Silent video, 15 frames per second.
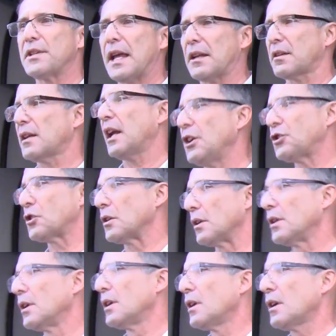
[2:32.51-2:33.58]

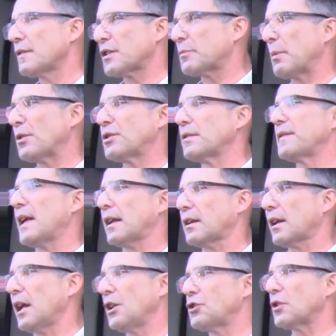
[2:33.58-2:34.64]
detonation of explosive
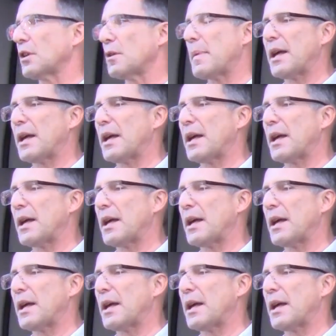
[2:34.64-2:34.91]
detonation,